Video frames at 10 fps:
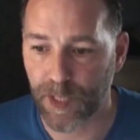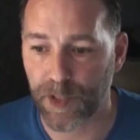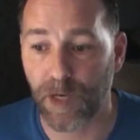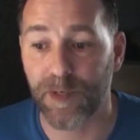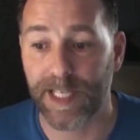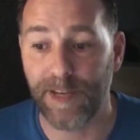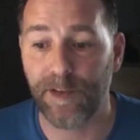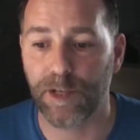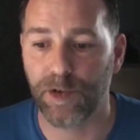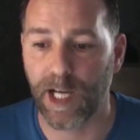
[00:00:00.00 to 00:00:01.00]
So I'll
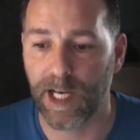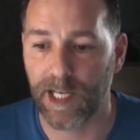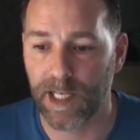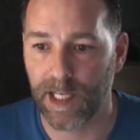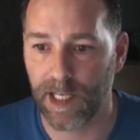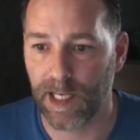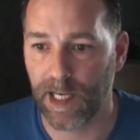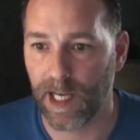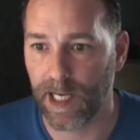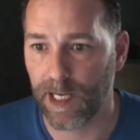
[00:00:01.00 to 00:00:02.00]
definitely do that
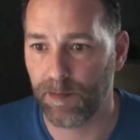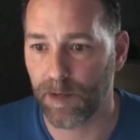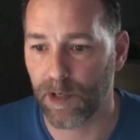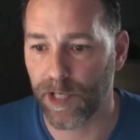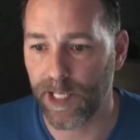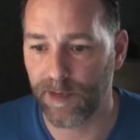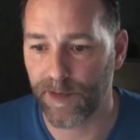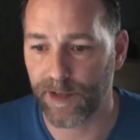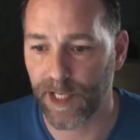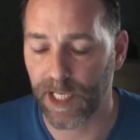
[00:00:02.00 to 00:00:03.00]
um, Laurie,
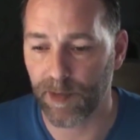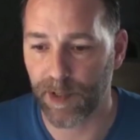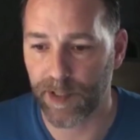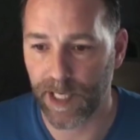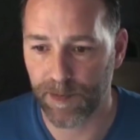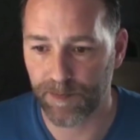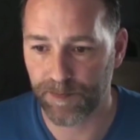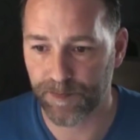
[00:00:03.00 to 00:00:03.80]
if you're thinking about that.